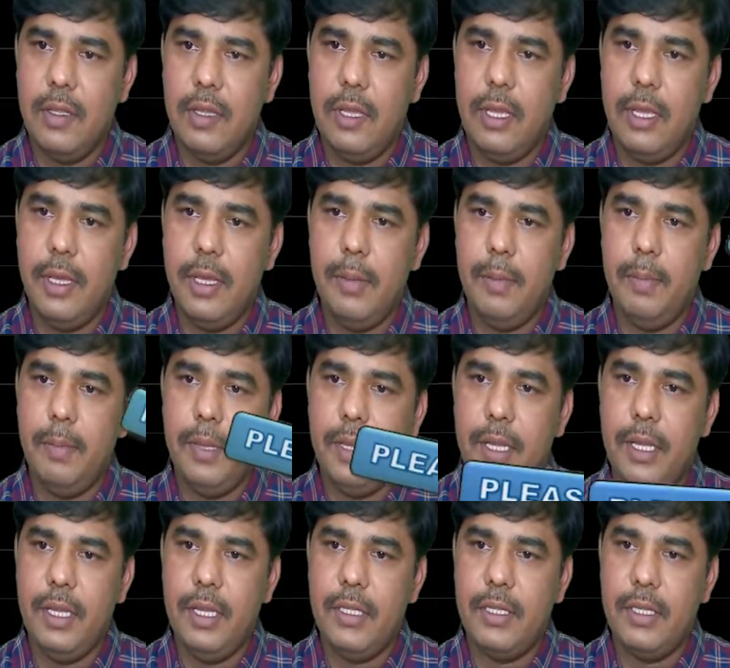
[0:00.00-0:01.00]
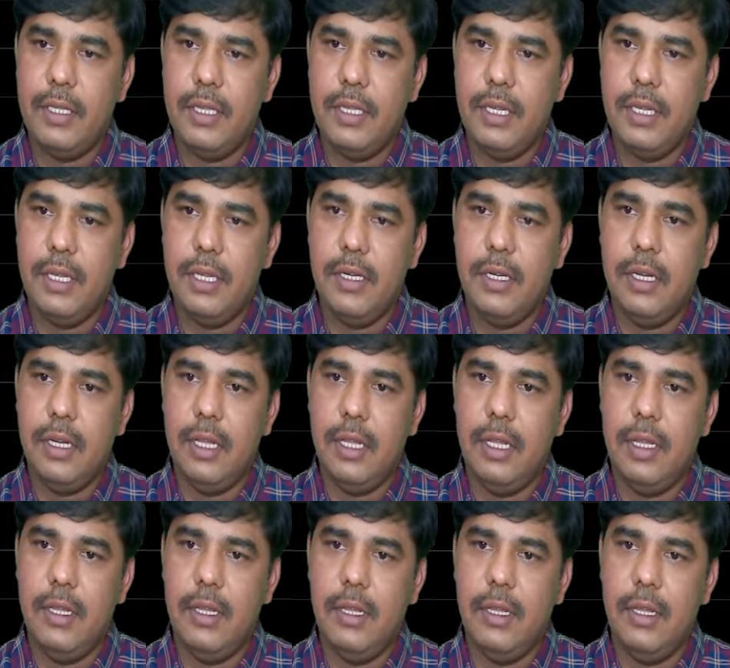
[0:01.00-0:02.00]
B, C, D.
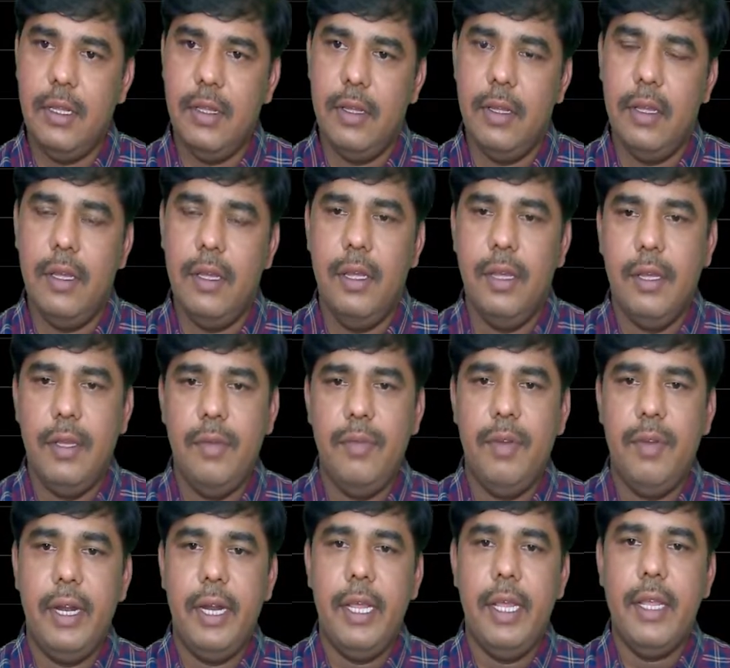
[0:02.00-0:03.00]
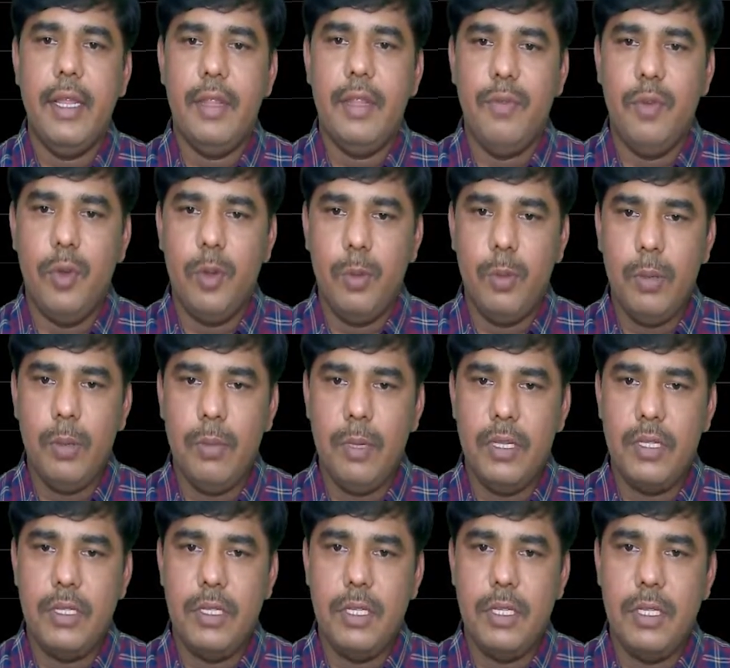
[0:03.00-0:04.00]
If I taken the four
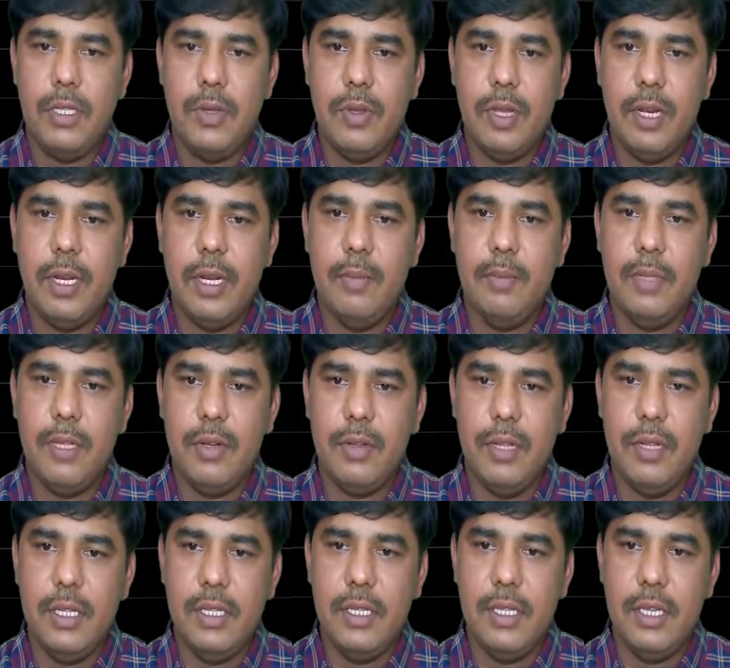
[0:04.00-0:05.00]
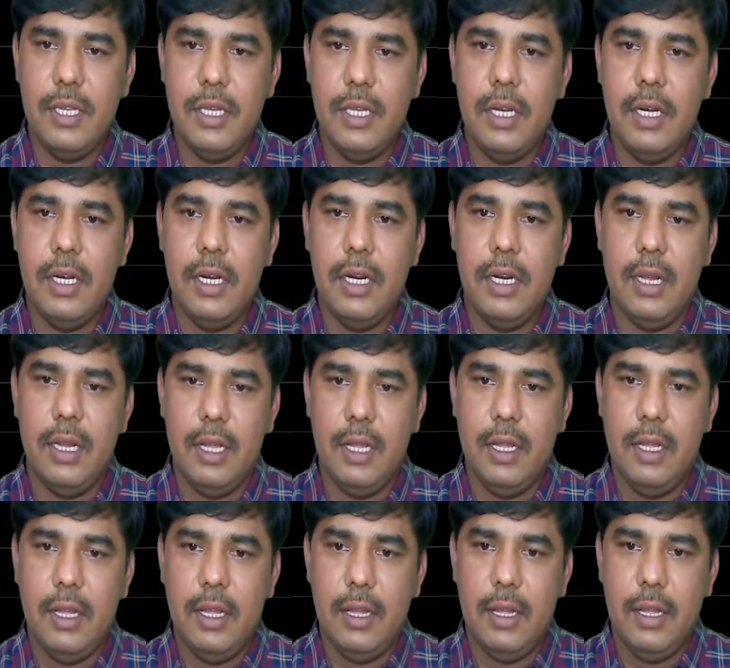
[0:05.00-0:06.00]
members, just you can observe this here.
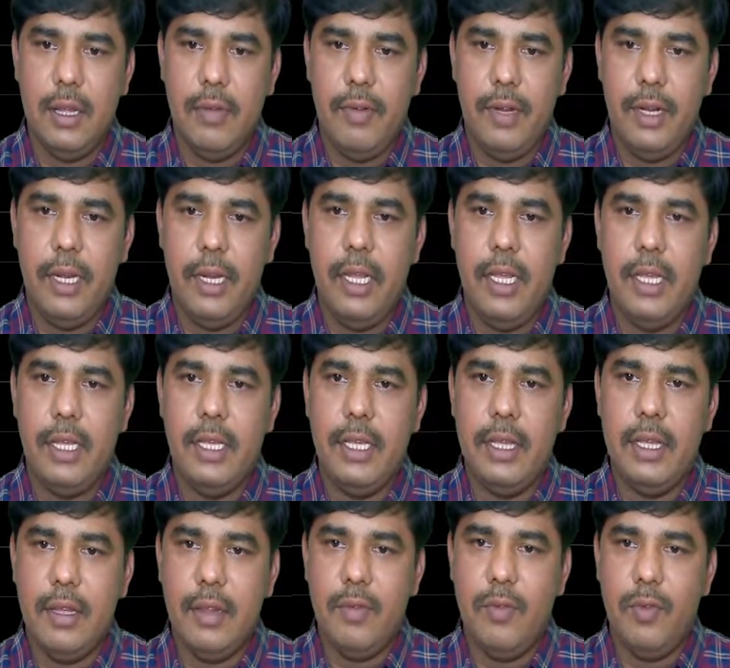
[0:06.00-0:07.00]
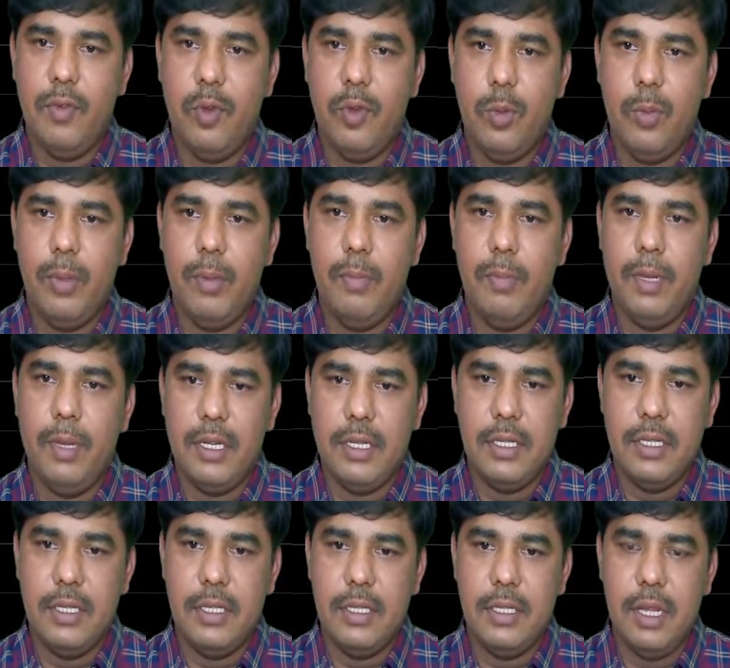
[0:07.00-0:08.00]
I will take here four
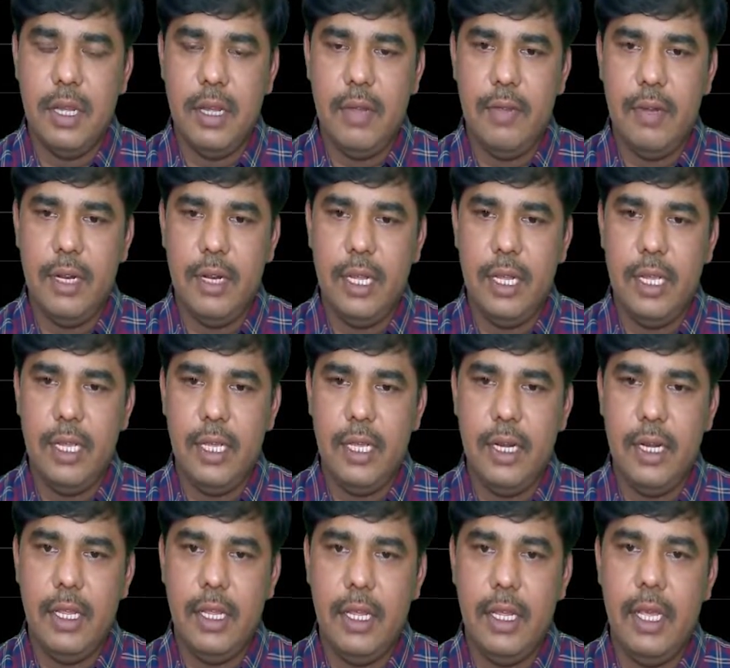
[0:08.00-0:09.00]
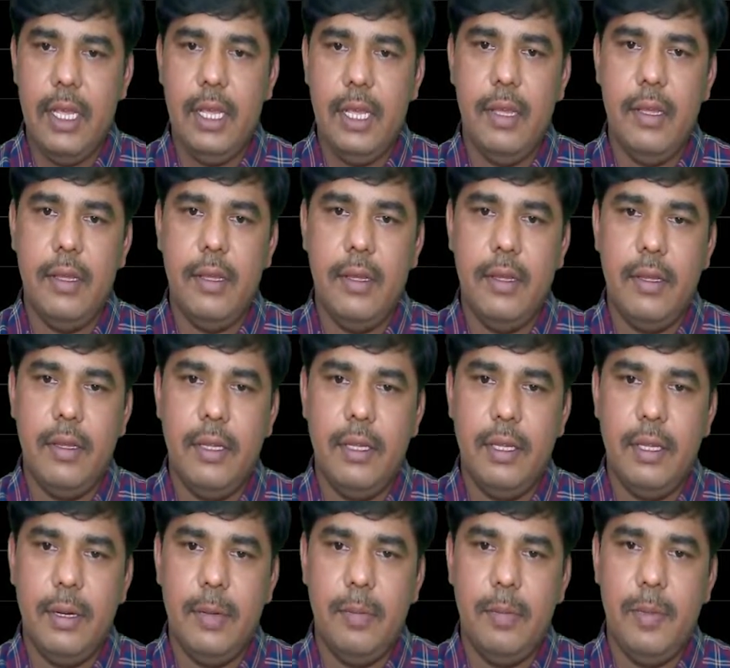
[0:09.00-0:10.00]
members. I will take here A,
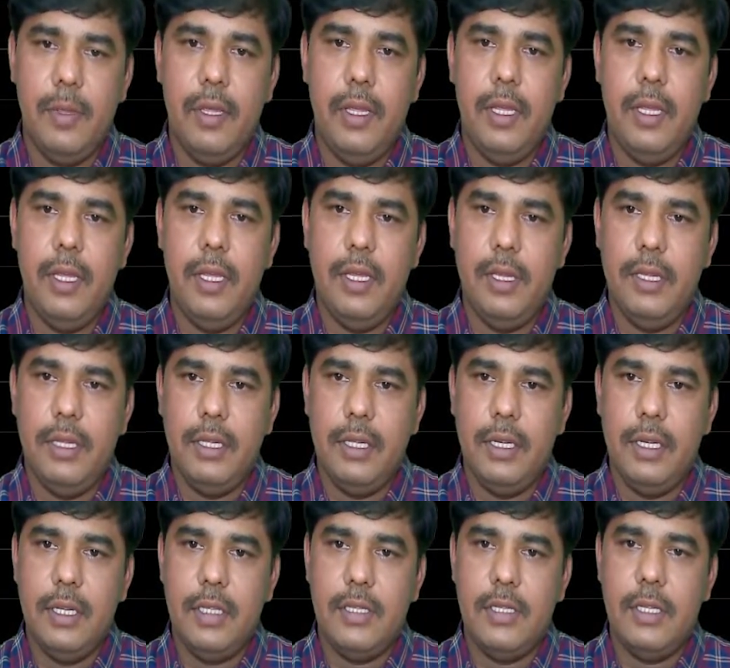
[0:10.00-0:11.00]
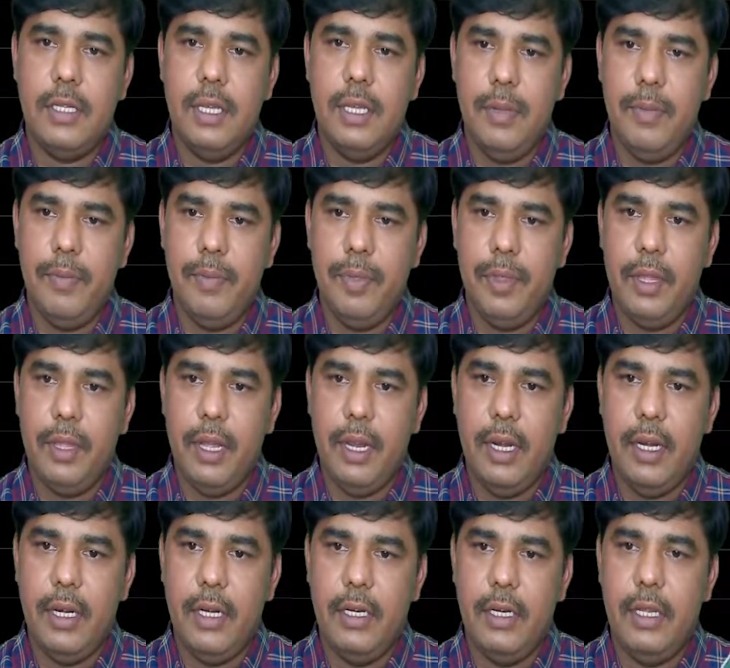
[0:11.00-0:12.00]
here B, here C
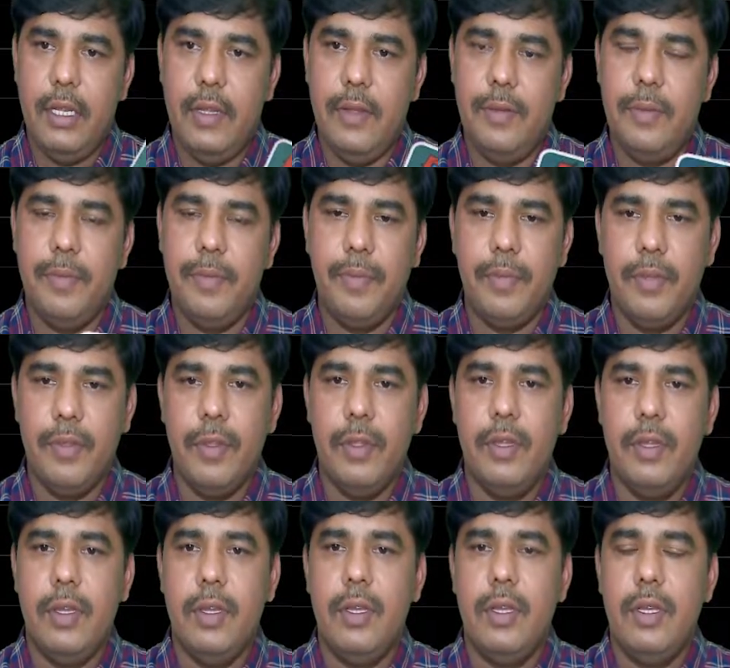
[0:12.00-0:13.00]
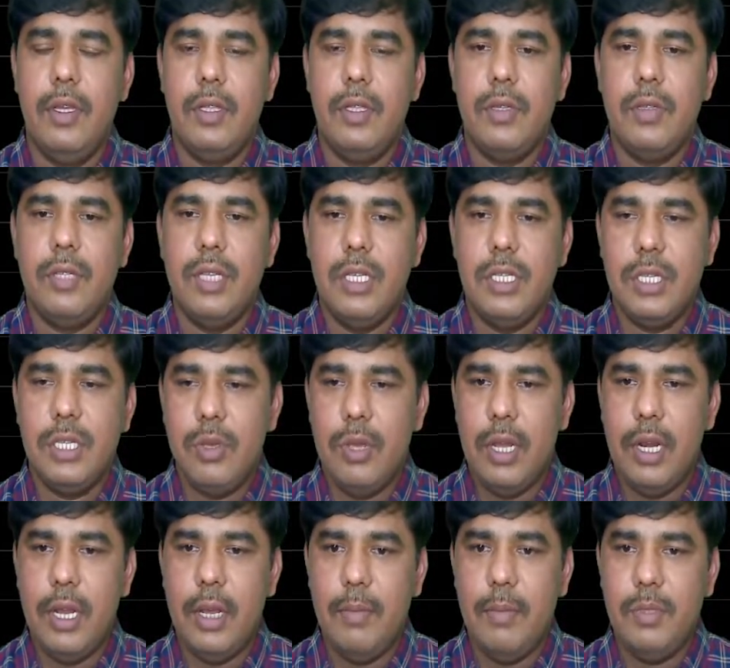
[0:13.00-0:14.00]
and D. So, just you
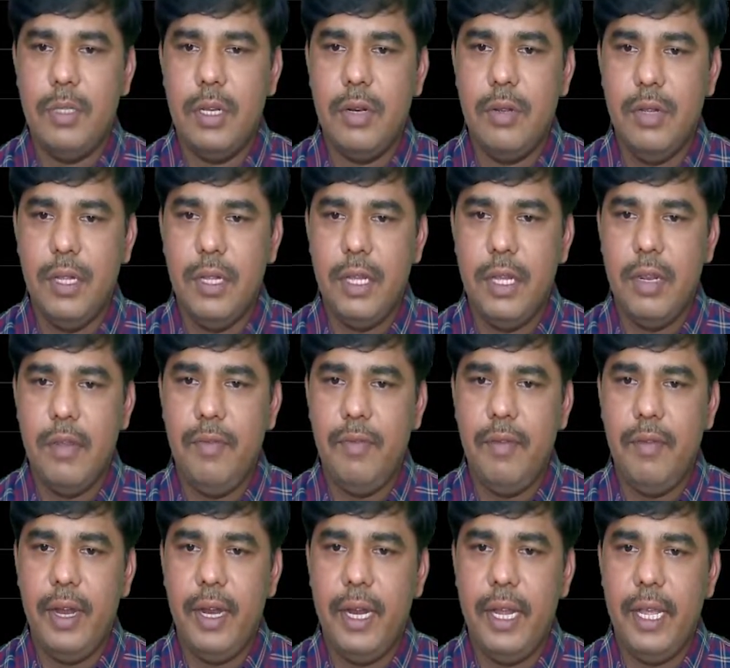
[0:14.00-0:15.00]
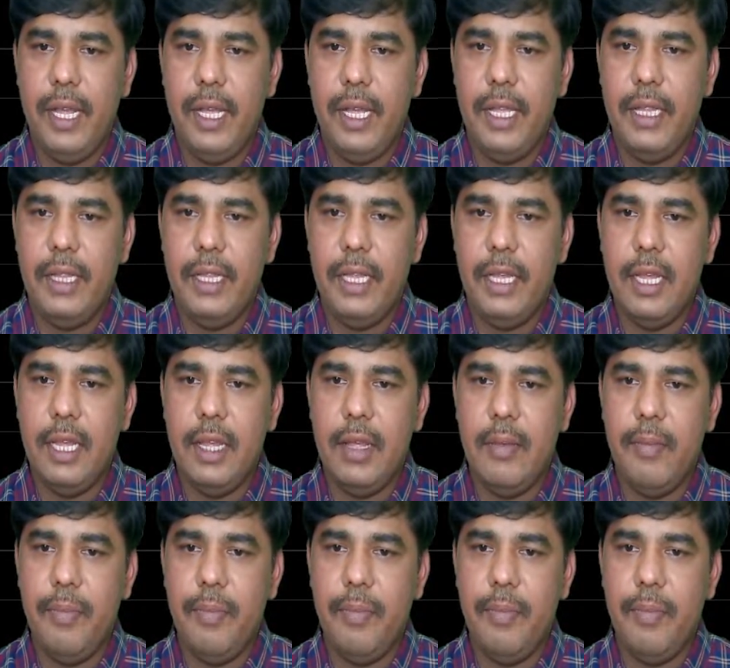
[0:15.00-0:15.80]
can observe here, if I take in the